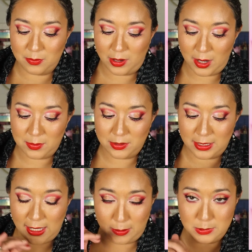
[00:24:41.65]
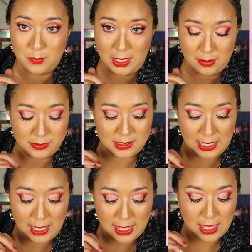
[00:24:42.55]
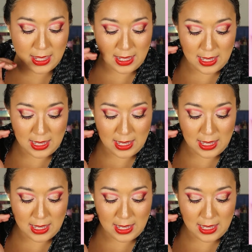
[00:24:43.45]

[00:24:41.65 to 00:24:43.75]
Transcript: primer that helps makeup stay.